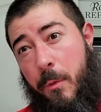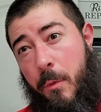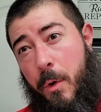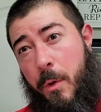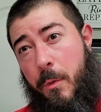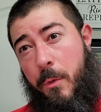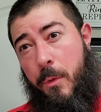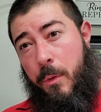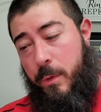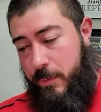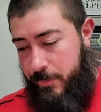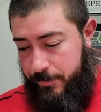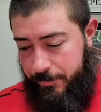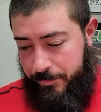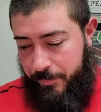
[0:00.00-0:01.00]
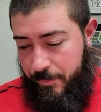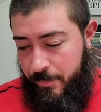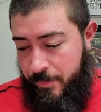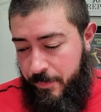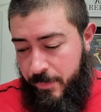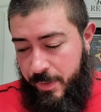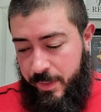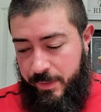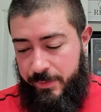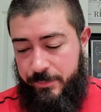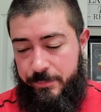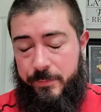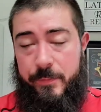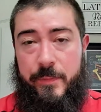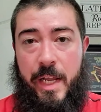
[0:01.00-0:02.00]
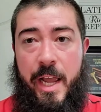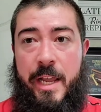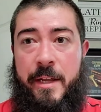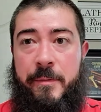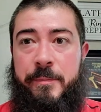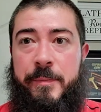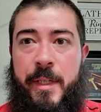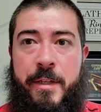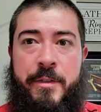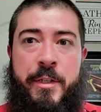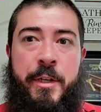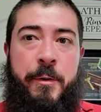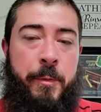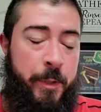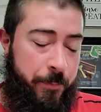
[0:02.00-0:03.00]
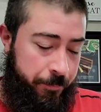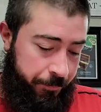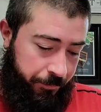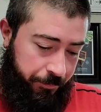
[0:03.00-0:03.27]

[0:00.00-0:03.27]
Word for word: Woo. Damn, that was a good one.